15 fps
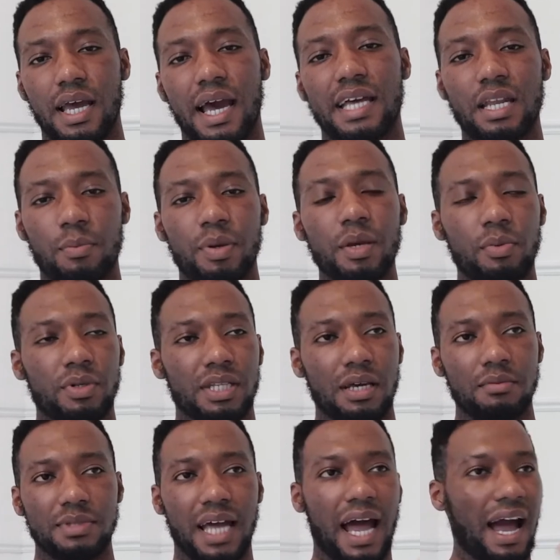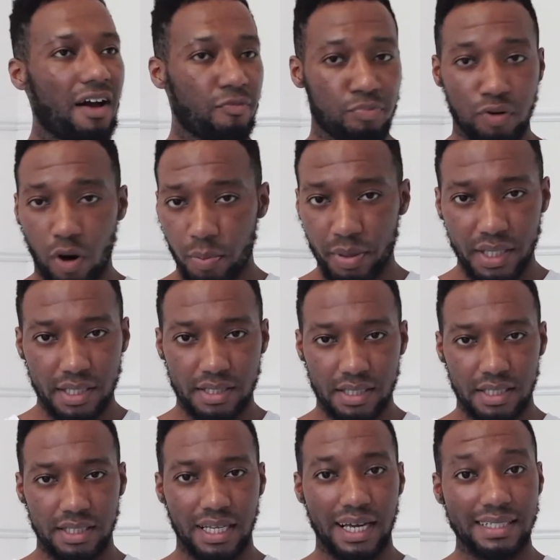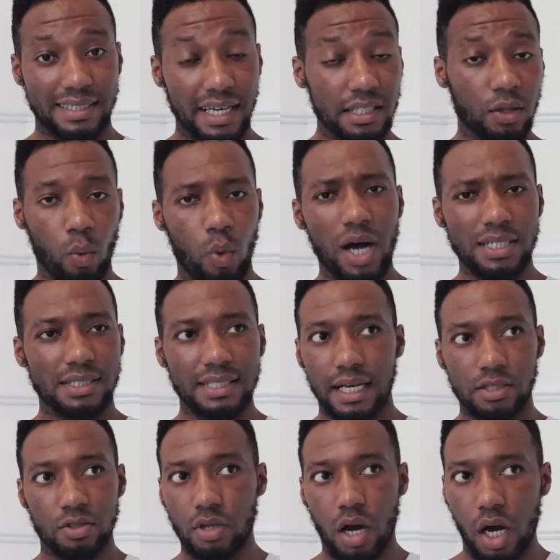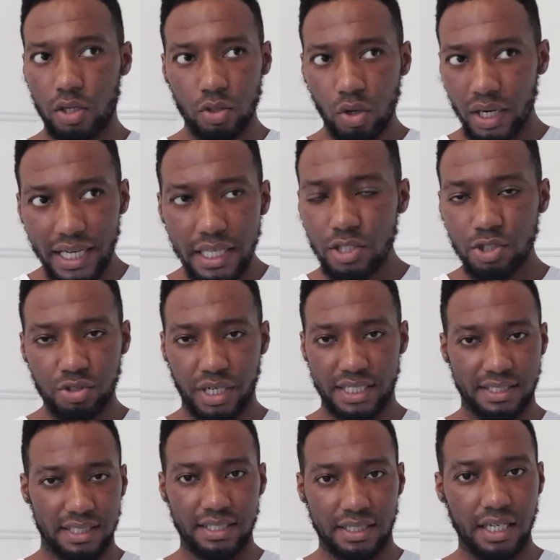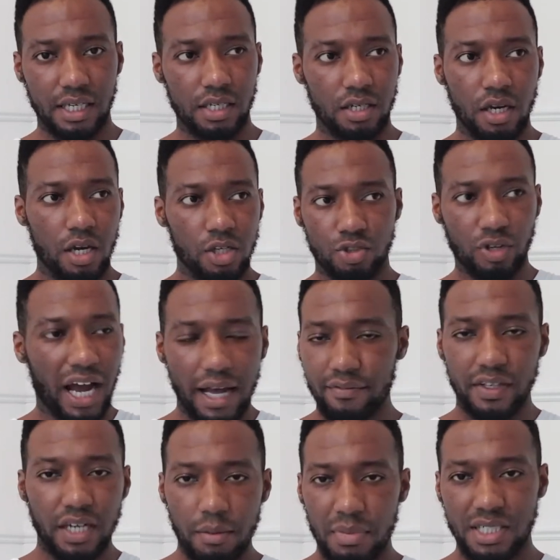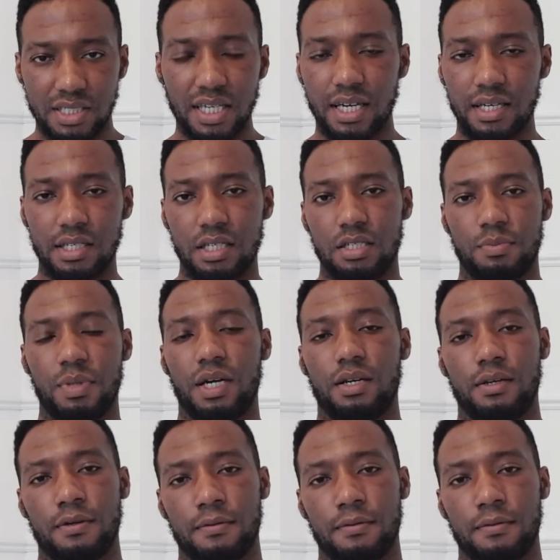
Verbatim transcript: And the people them that have properties and that, they're the ones that are not interested in driving a Mercedes, blood.